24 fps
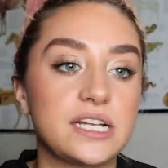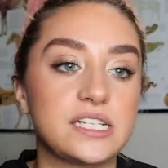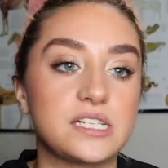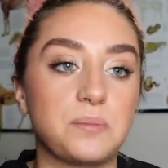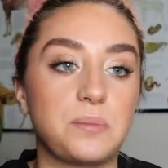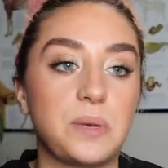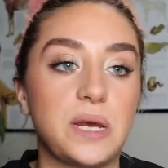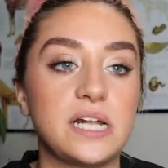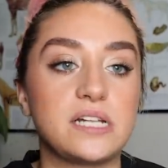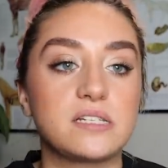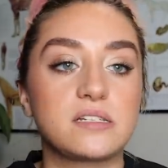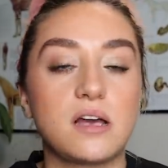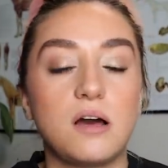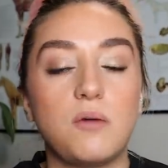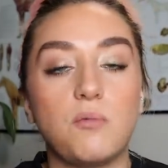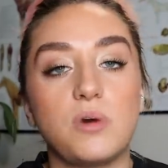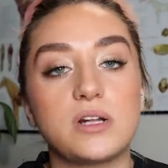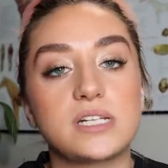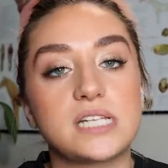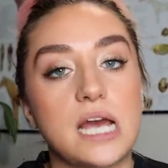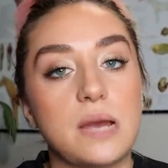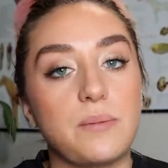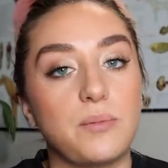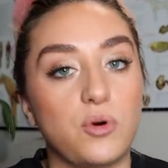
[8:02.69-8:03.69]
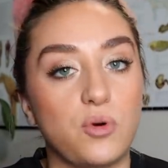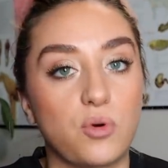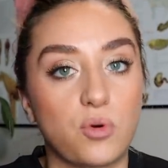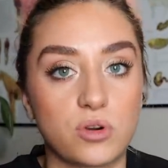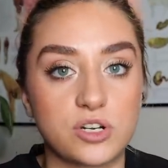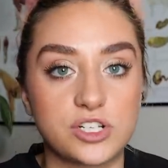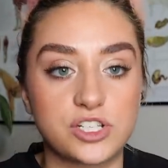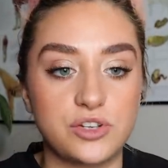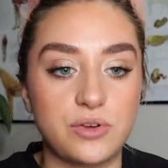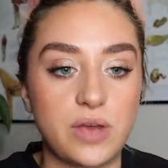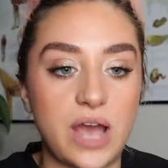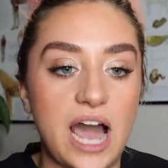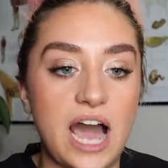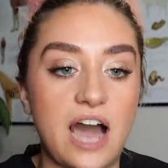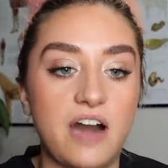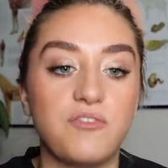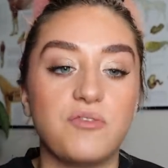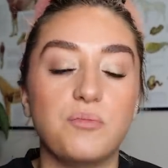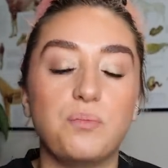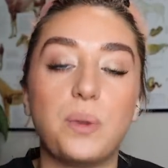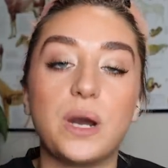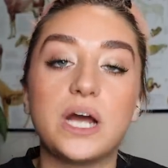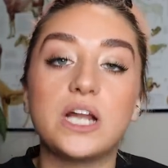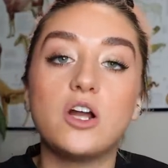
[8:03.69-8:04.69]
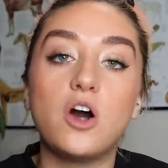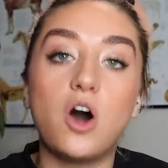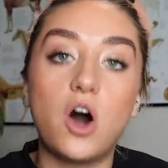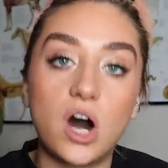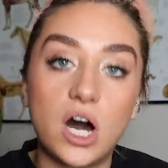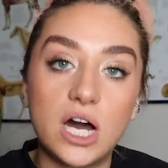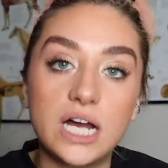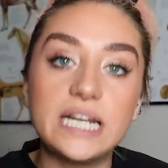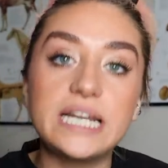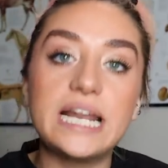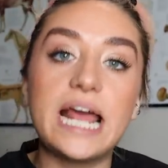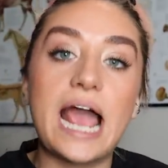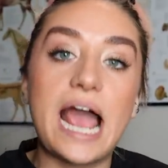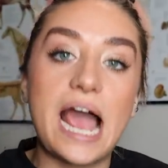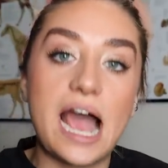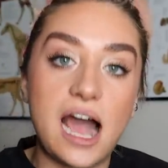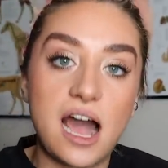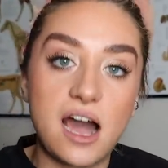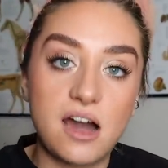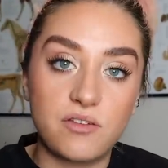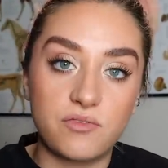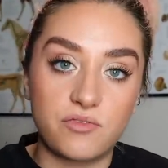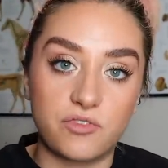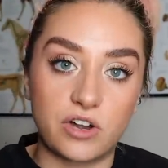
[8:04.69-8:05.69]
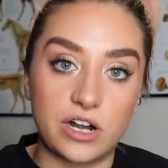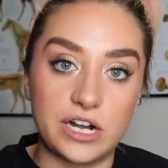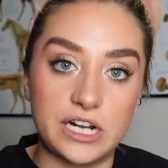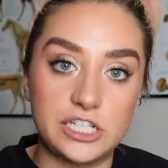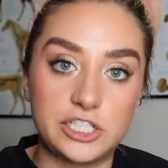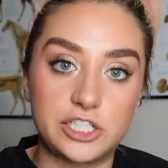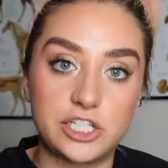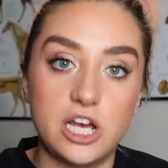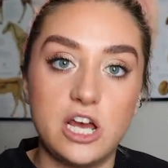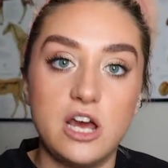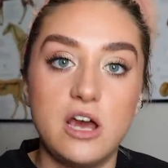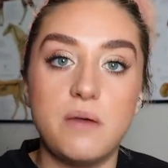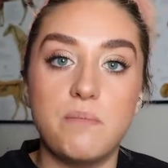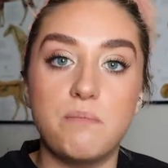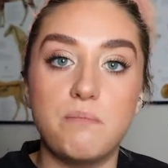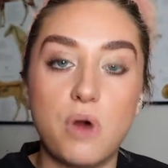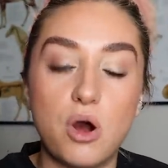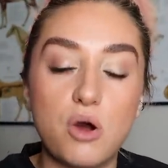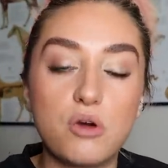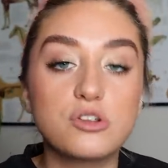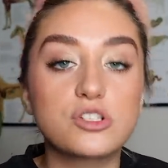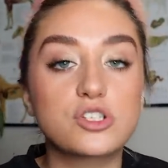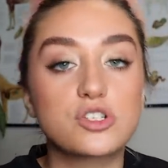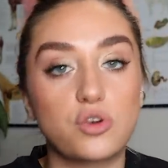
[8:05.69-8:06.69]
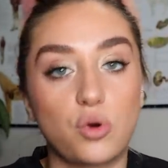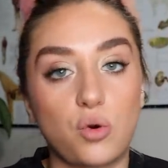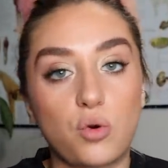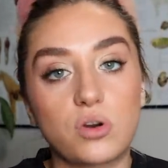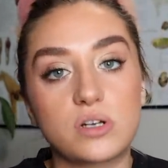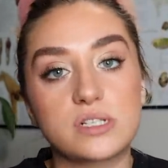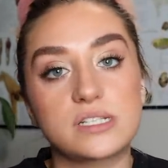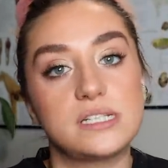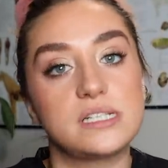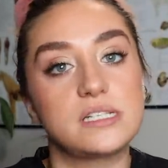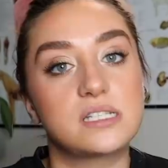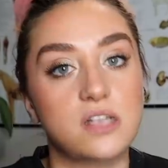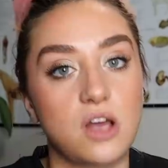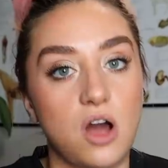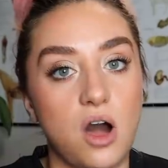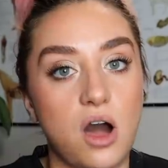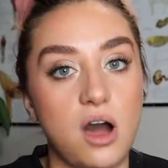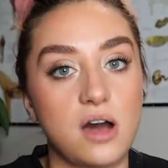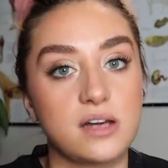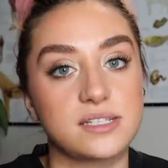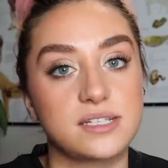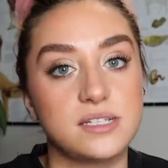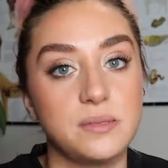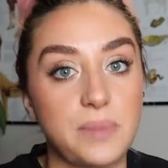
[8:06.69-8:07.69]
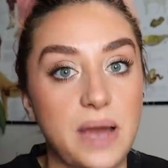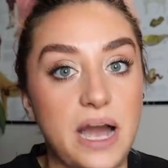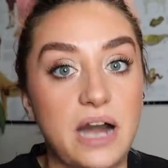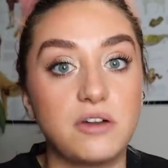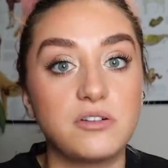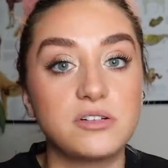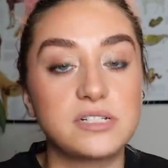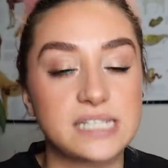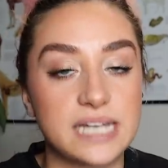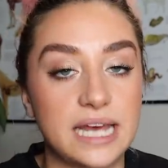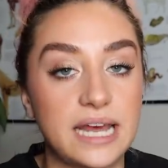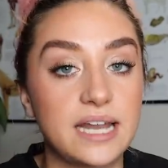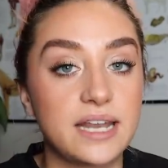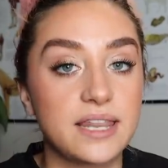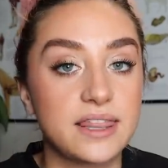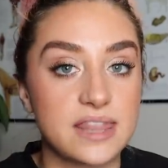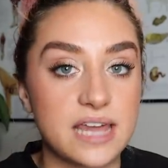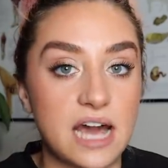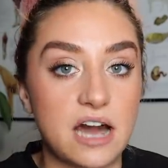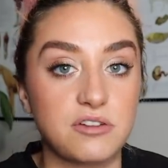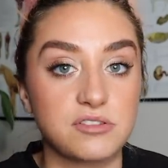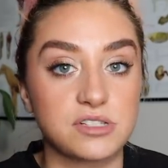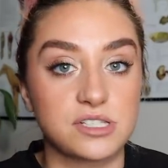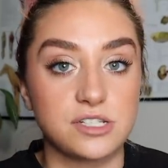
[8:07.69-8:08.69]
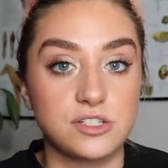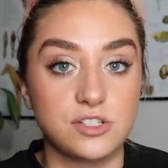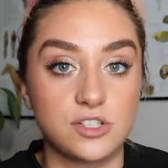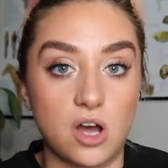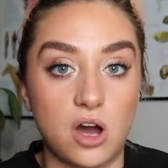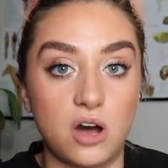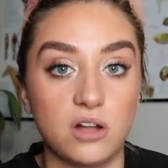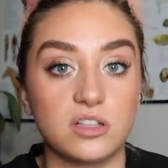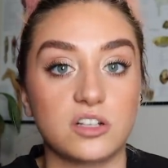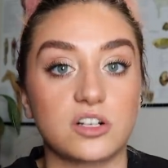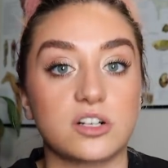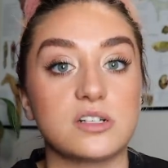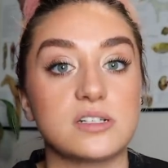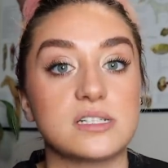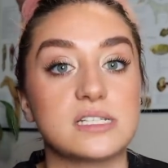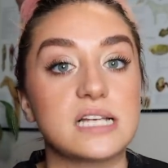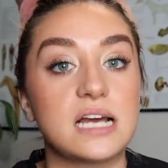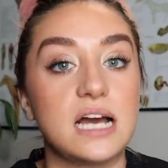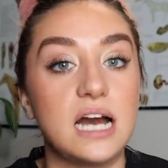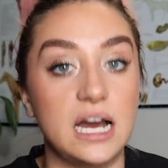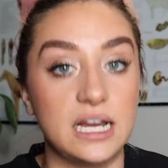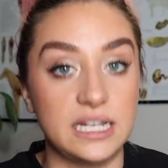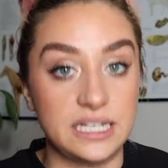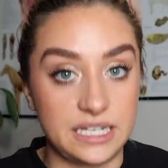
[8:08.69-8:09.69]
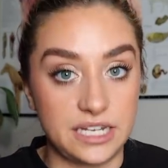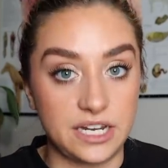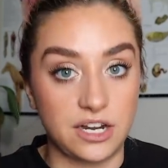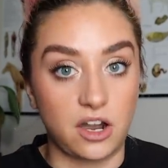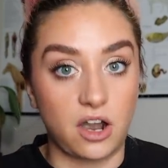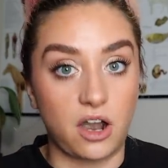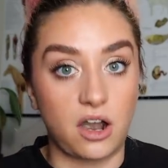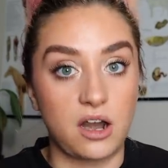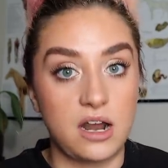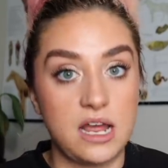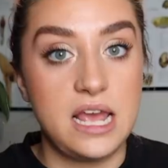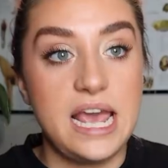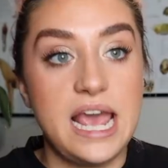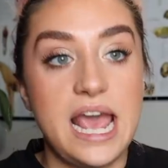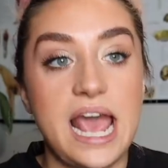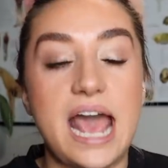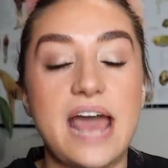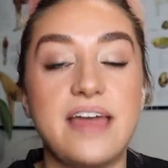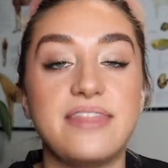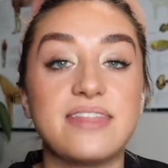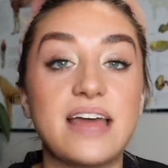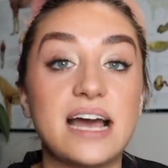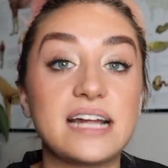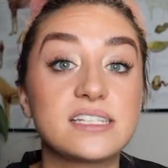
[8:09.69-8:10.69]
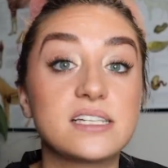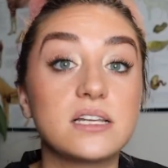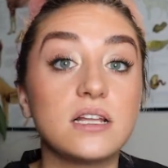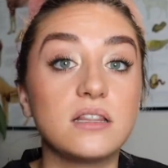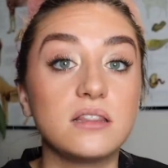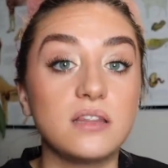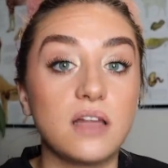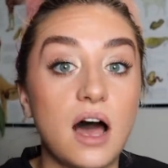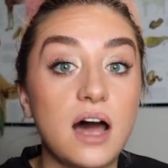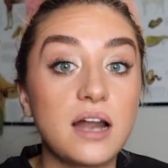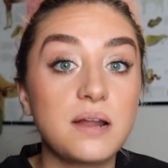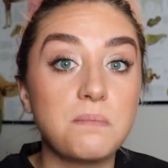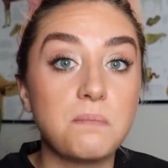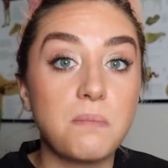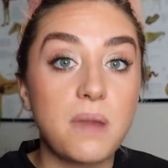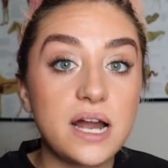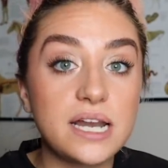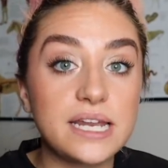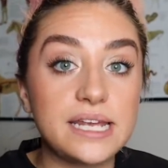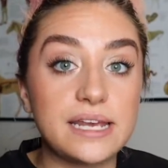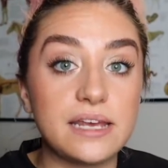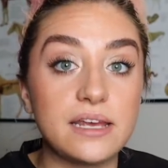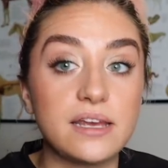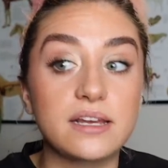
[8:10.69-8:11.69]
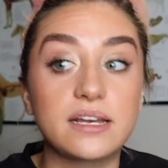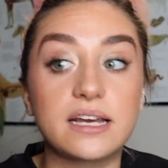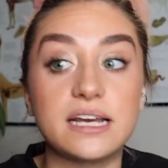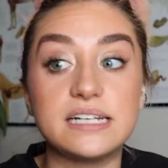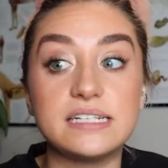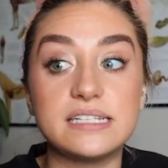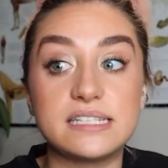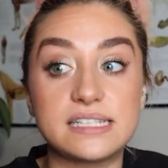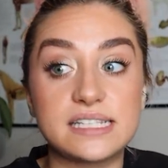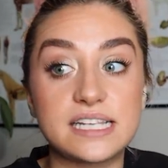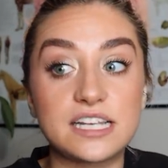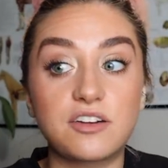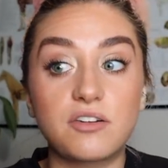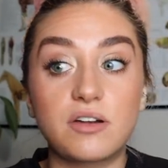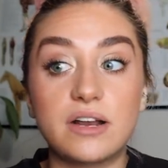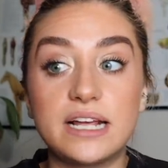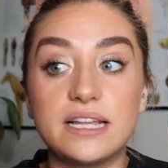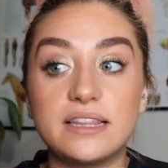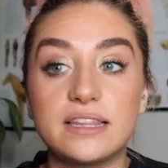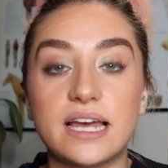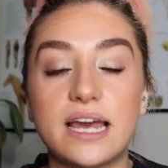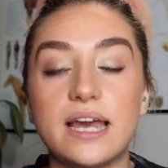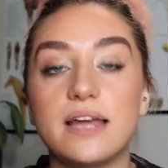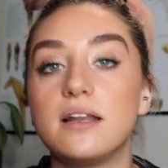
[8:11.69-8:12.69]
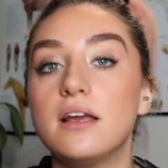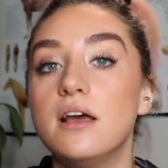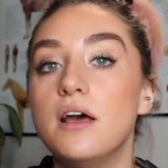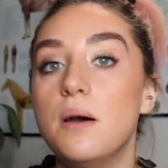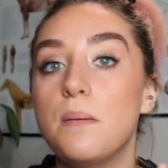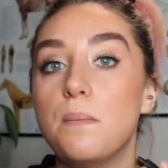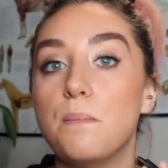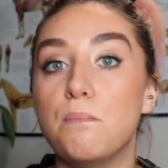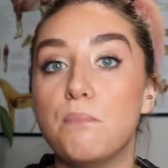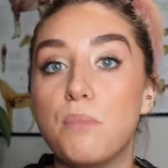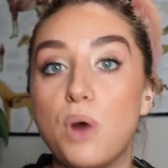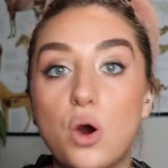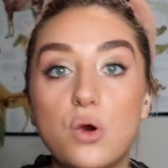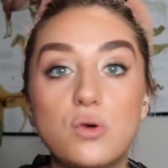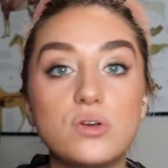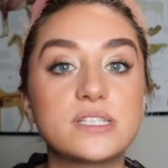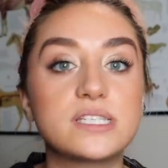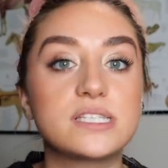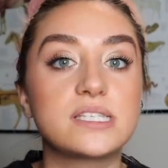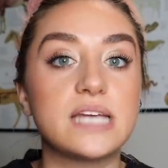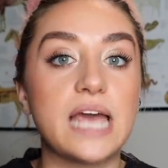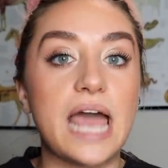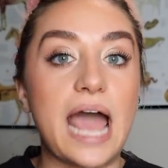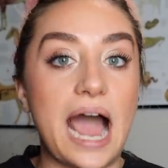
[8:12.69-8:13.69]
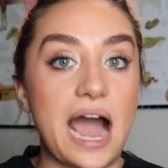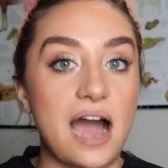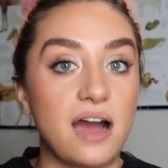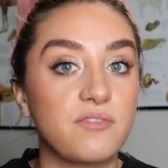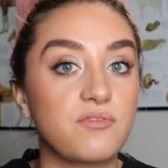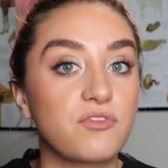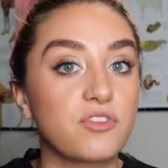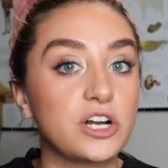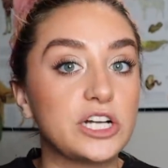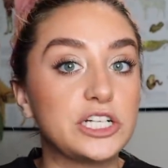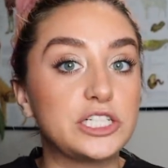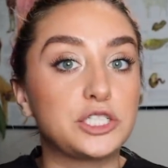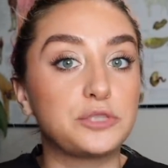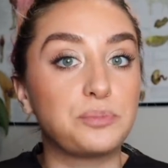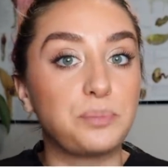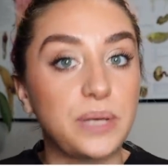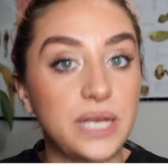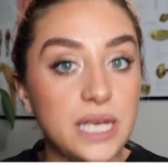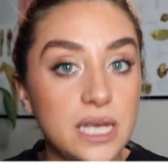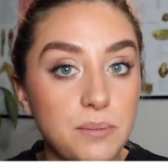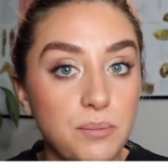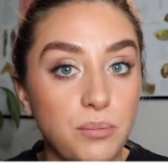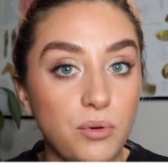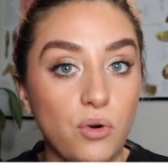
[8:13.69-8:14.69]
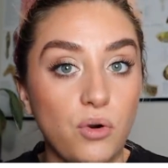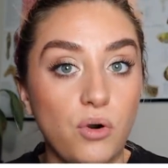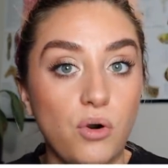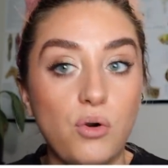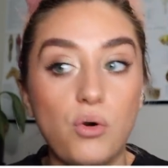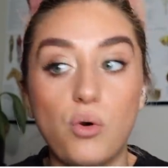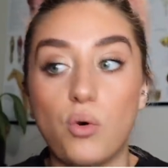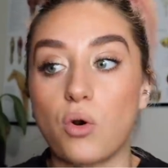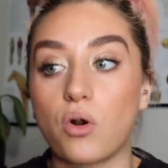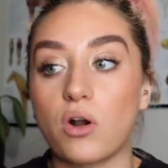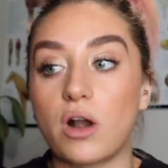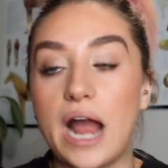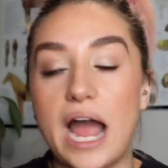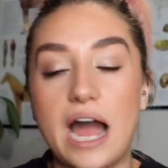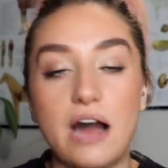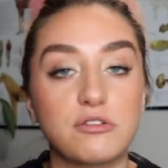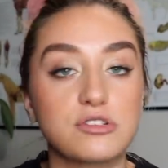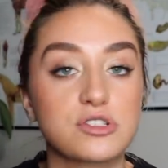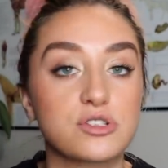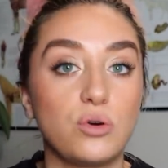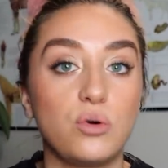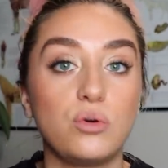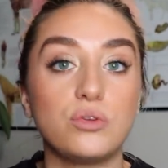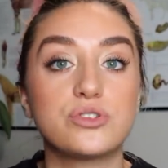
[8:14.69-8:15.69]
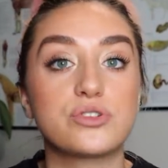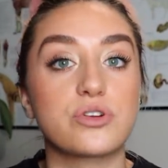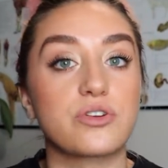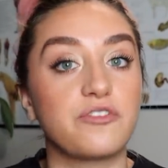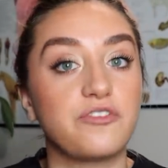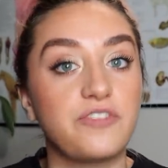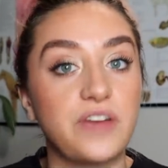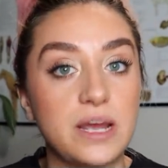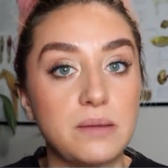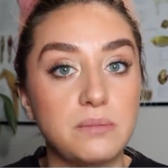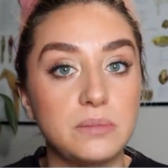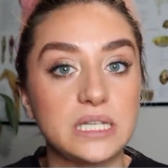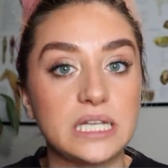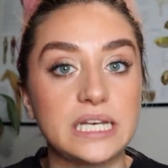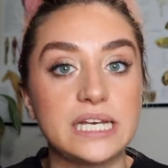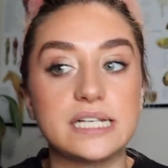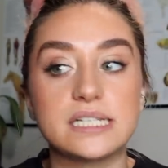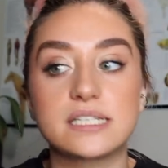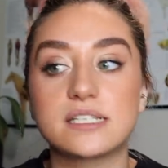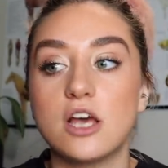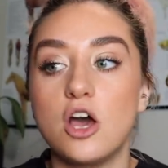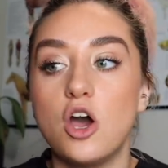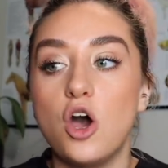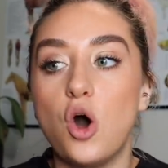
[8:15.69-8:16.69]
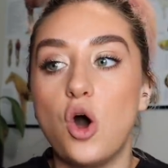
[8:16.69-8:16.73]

it depends on what type of horse you have, but on average, most horses cost about $10,000 a year. And that's a lot of money considering that most average people or households or families